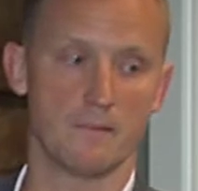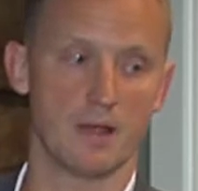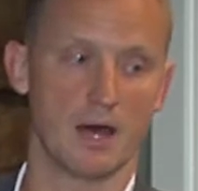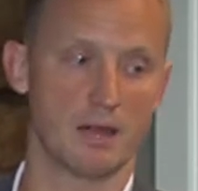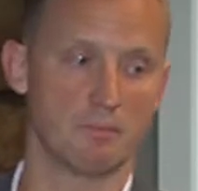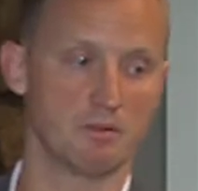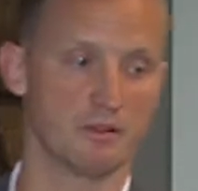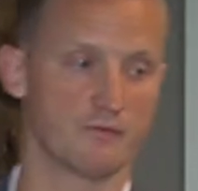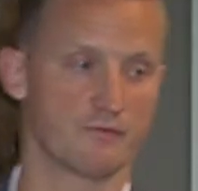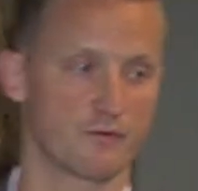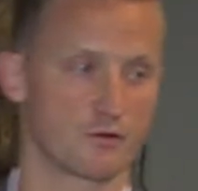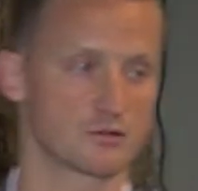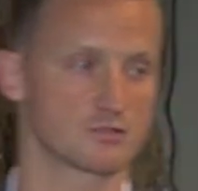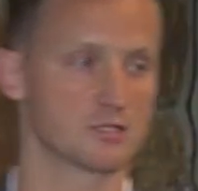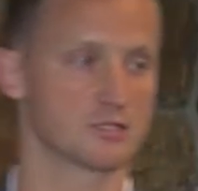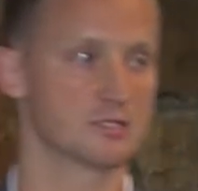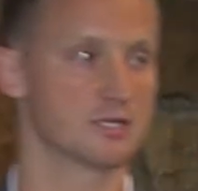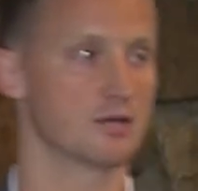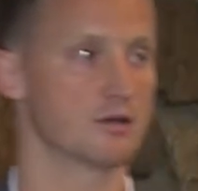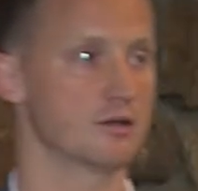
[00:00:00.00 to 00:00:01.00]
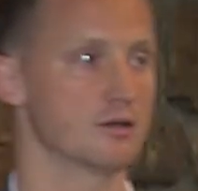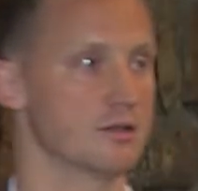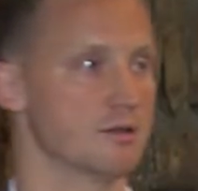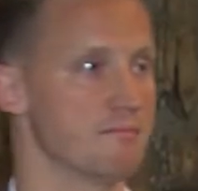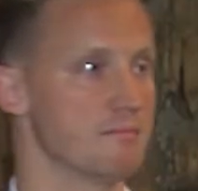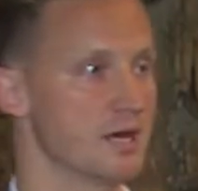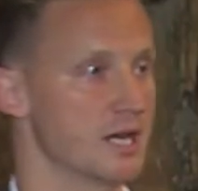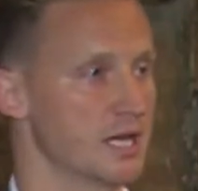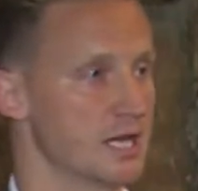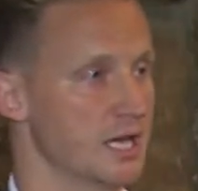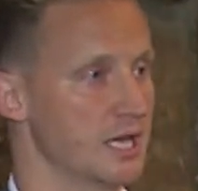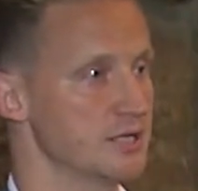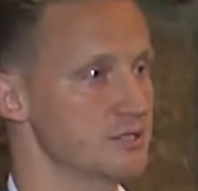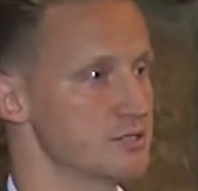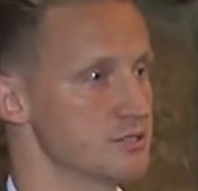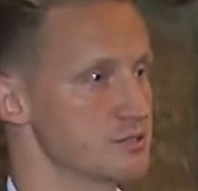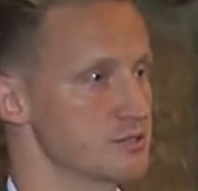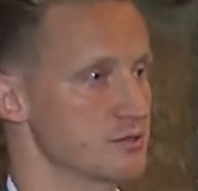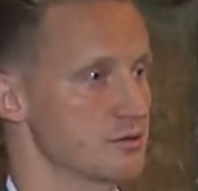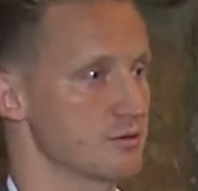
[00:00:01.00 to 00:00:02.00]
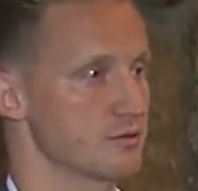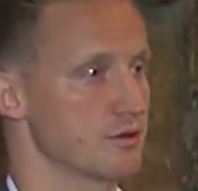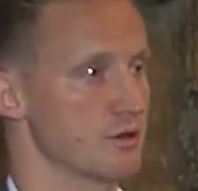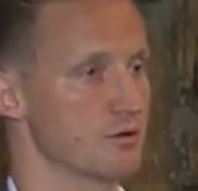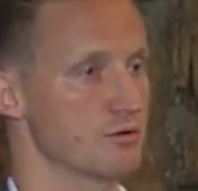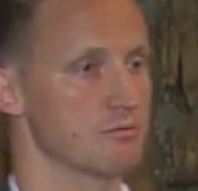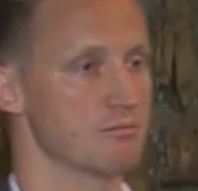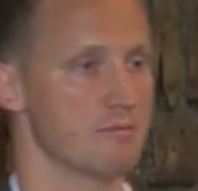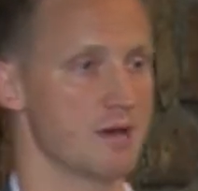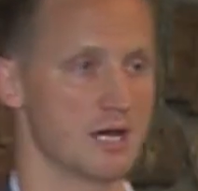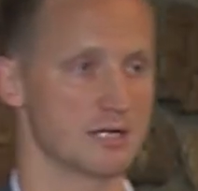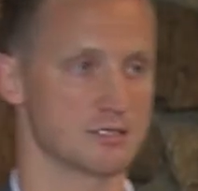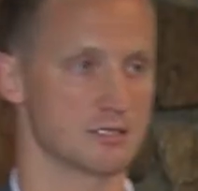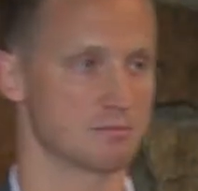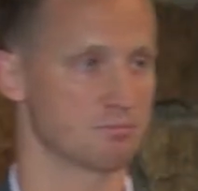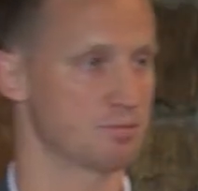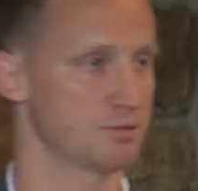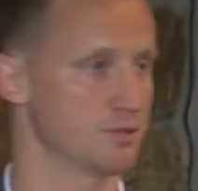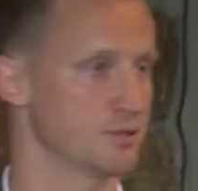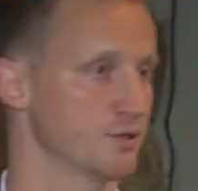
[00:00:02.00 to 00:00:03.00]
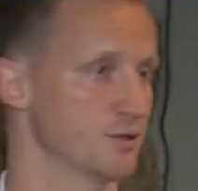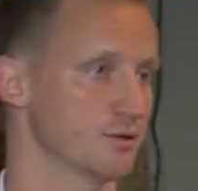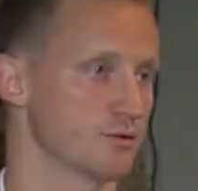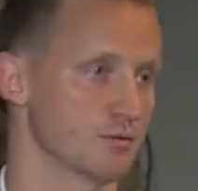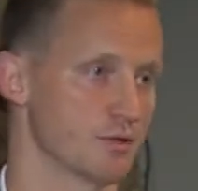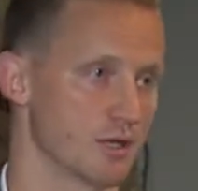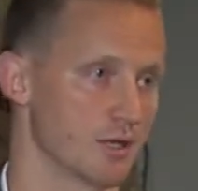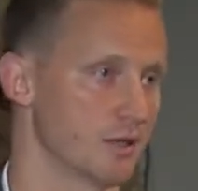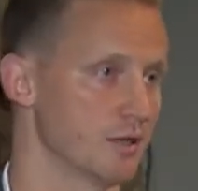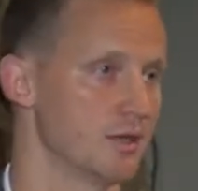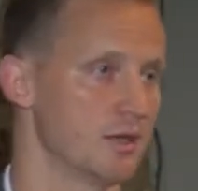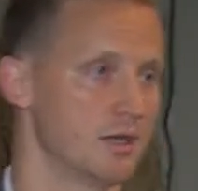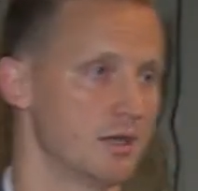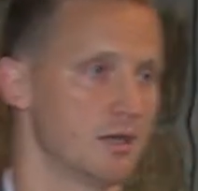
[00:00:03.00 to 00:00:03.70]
I'd be the first to tell you that medications are no magic pill, okay?